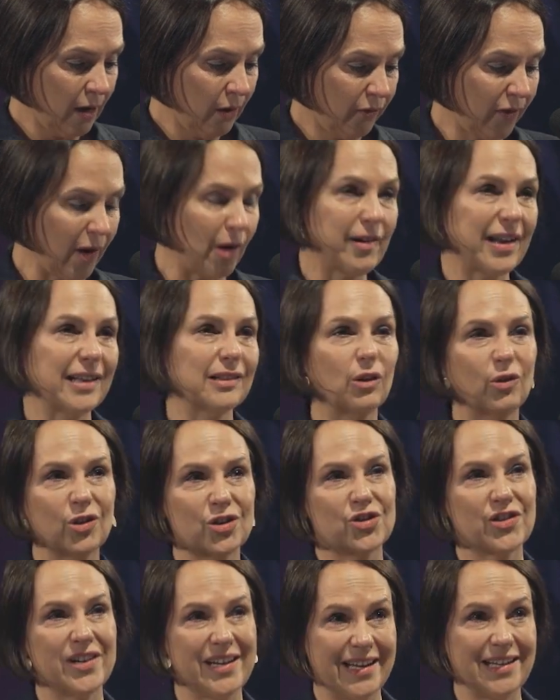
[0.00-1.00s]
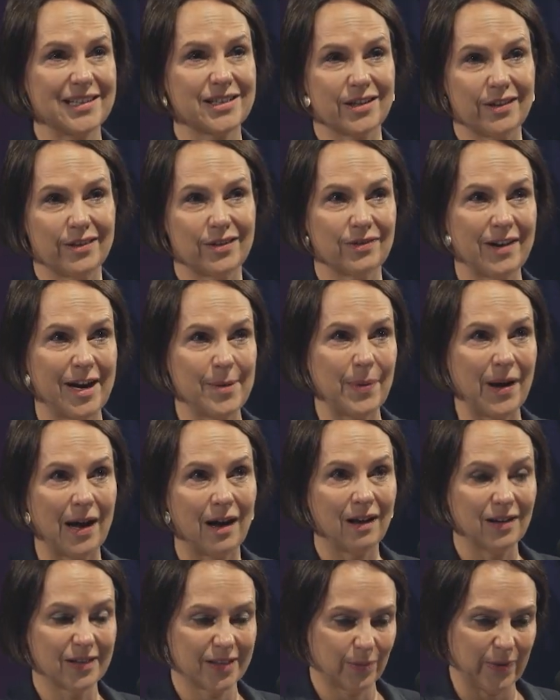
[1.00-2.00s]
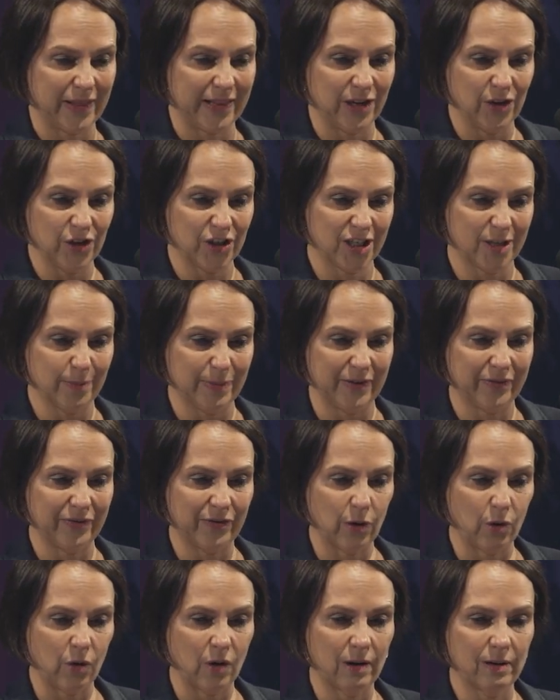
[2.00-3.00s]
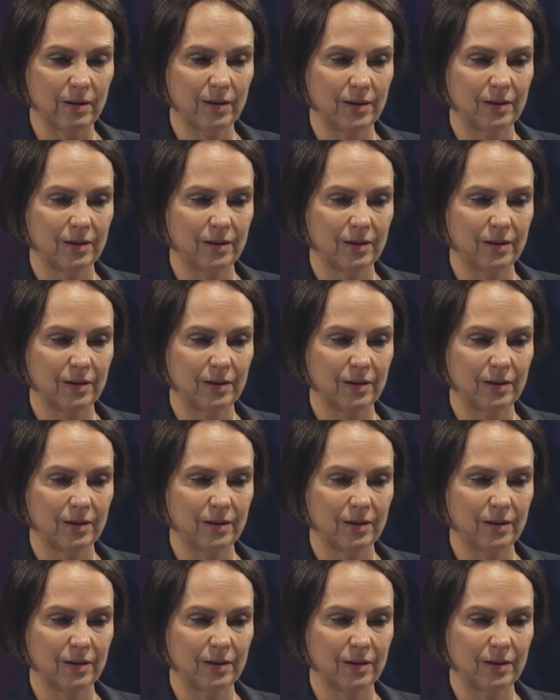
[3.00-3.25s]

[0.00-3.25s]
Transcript: Folding laundry into 3 piles when there used to be 4.